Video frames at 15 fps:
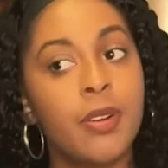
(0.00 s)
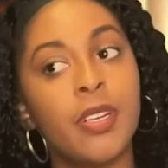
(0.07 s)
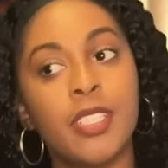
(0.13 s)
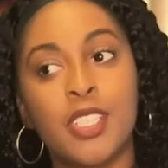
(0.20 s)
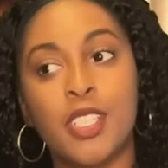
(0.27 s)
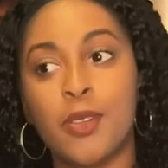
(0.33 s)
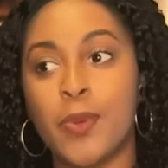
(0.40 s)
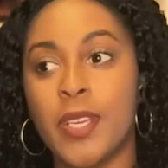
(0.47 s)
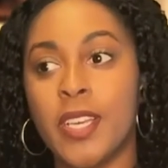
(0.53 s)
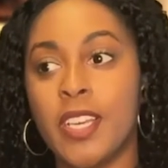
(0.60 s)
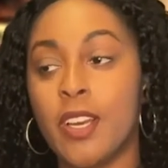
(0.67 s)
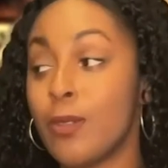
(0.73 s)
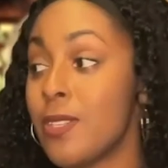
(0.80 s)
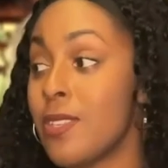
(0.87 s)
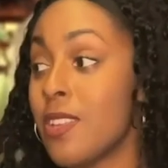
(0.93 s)
Should we
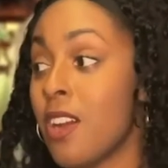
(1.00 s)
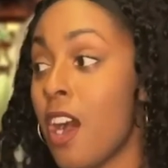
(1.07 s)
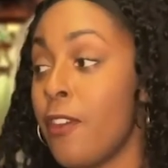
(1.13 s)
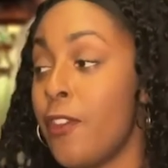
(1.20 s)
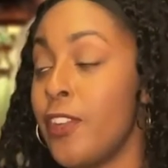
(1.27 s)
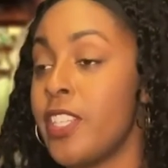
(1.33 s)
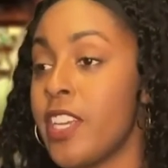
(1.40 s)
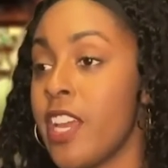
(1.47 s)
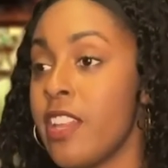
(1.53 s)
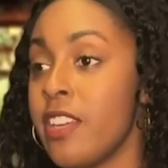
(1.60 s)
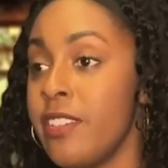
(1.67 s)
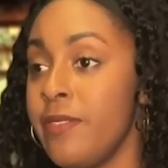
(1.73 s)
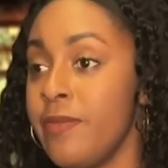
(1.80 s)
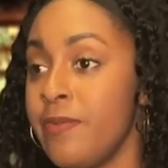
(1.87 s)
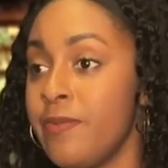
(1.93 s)
go to the coffin
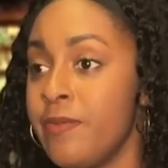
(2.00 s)
together?